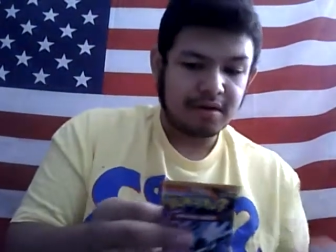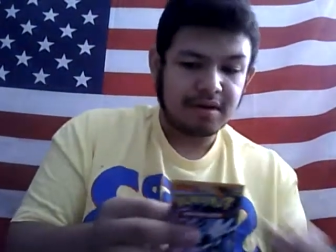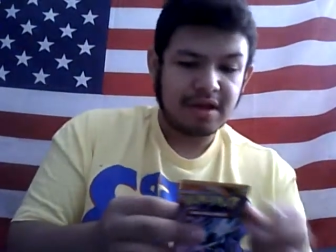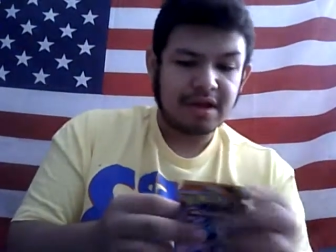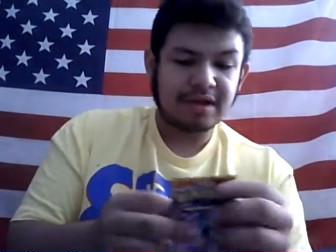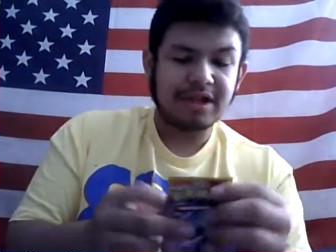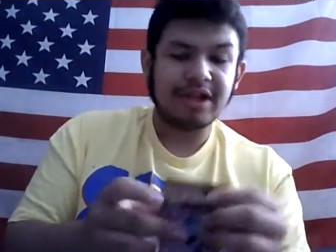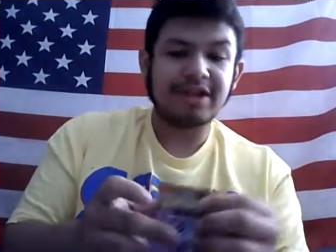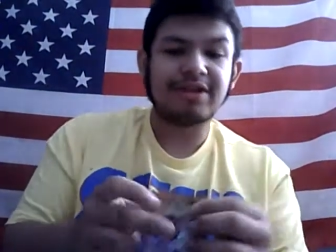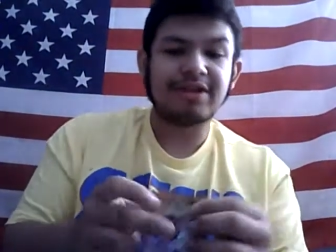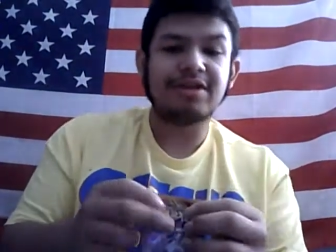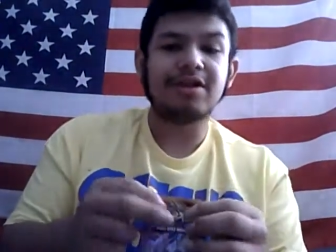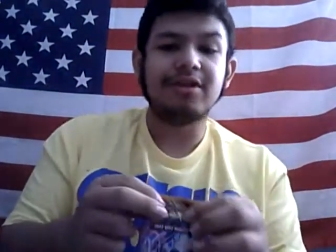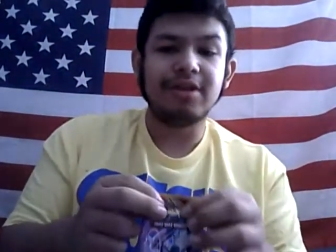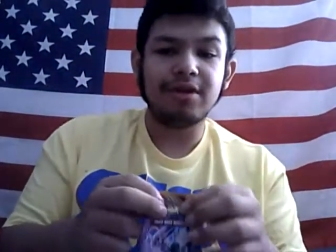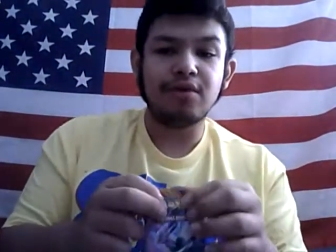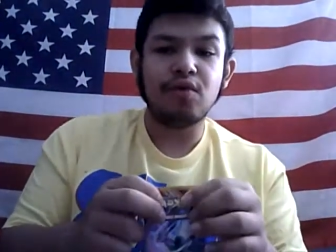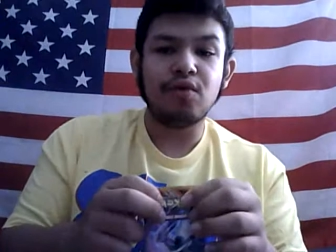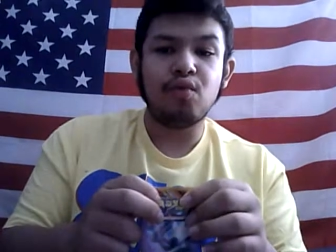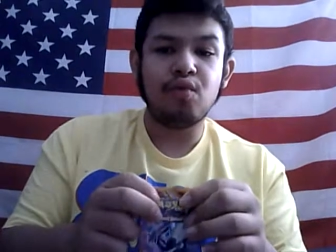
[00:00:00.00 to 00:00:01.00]
That takes a
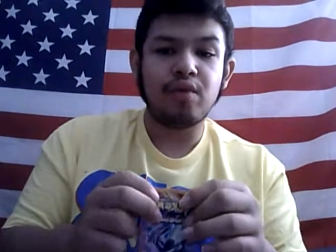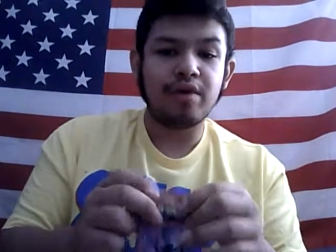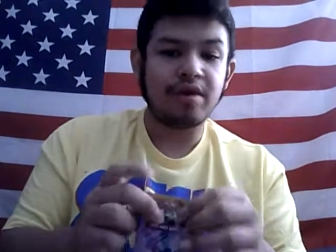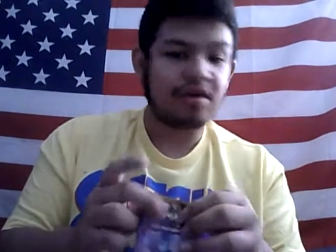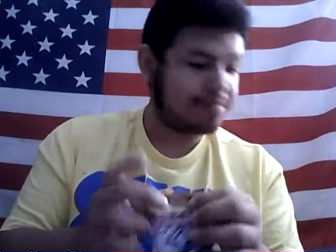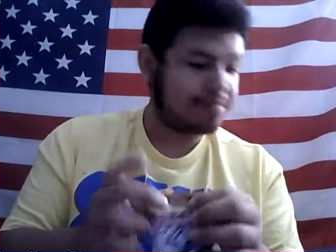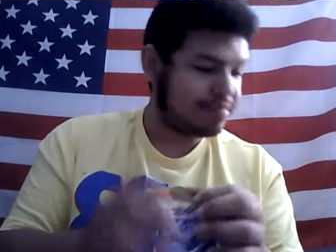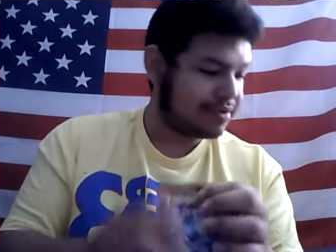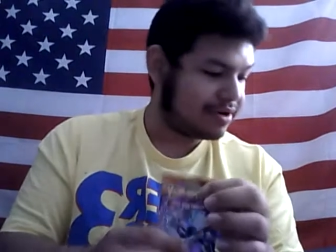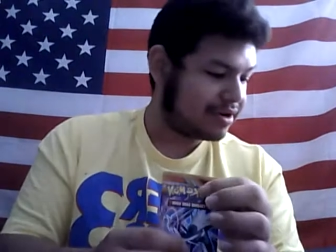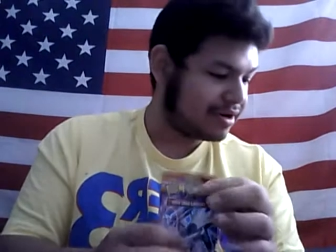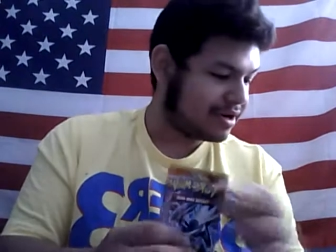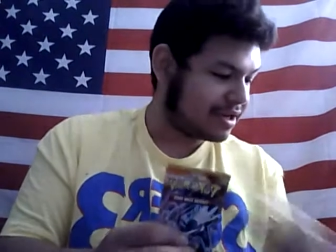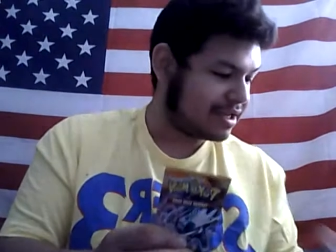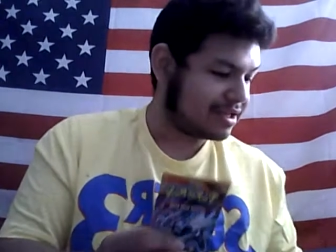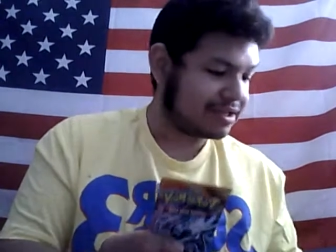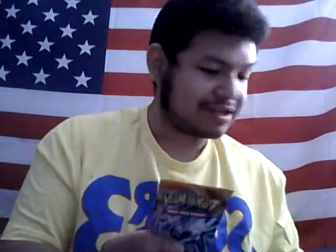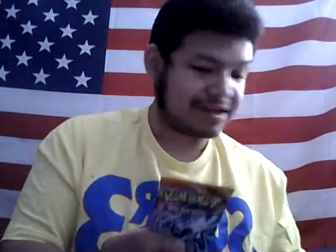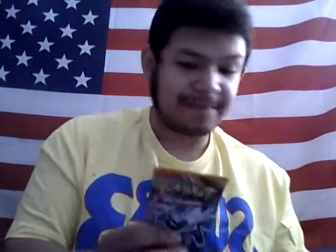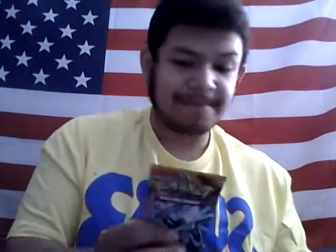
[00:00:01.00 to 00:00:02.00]
little work, but
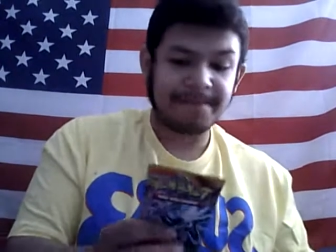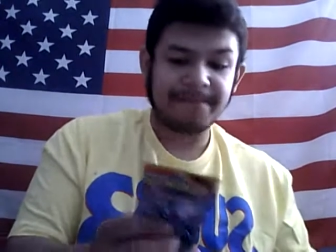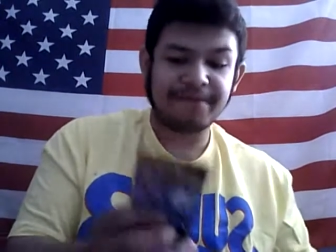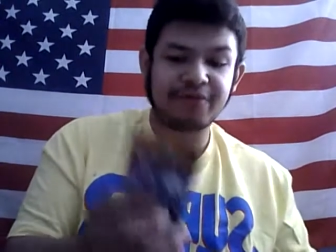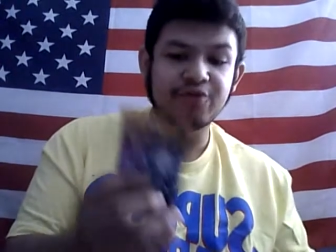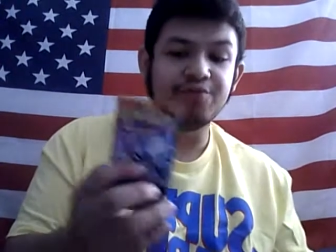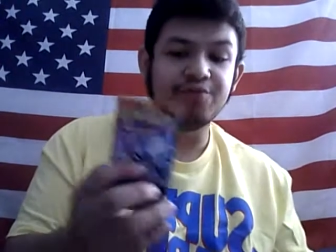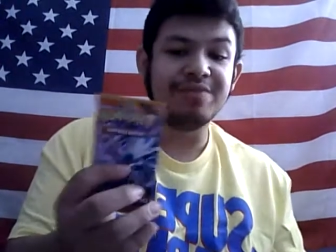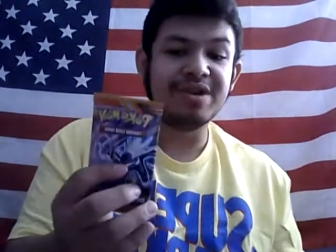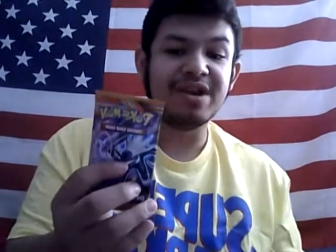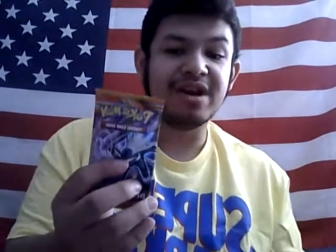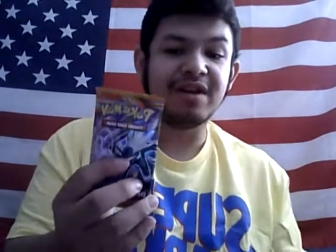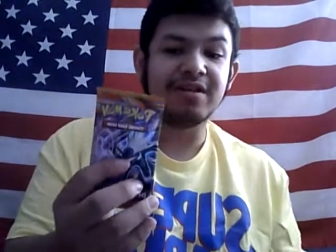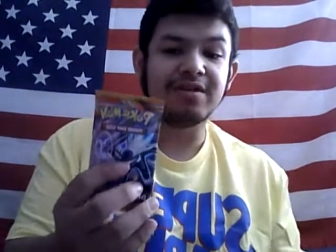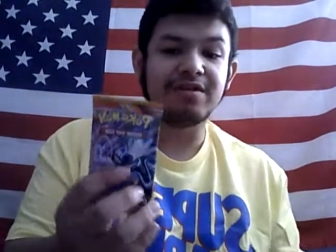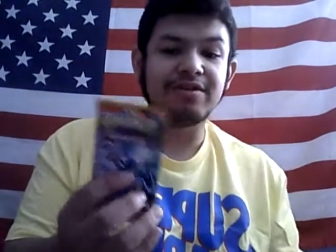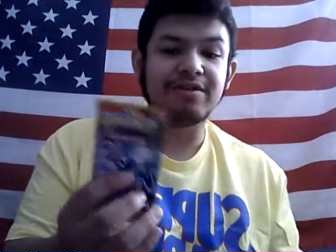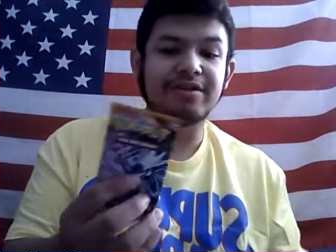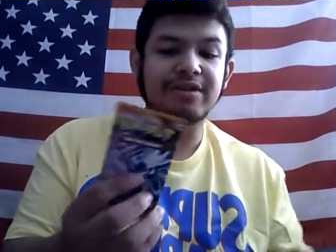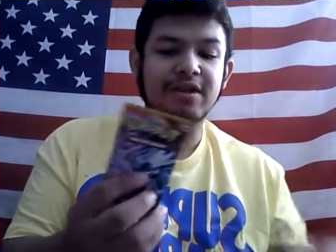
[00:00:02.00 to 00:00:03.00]
is, to me, a
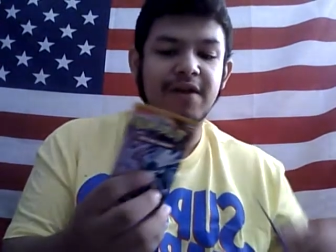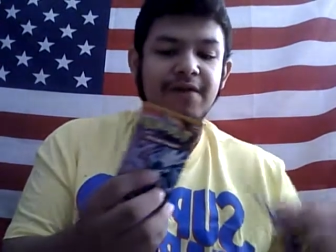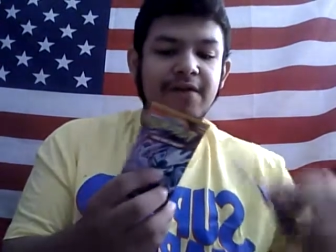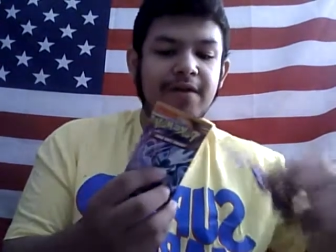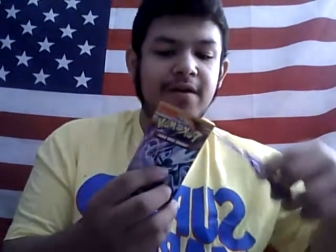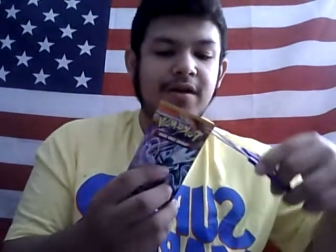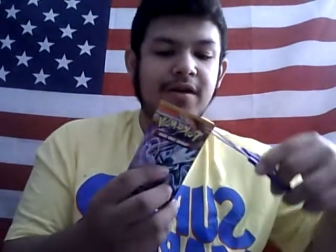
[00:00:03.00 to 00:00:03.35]
little safer.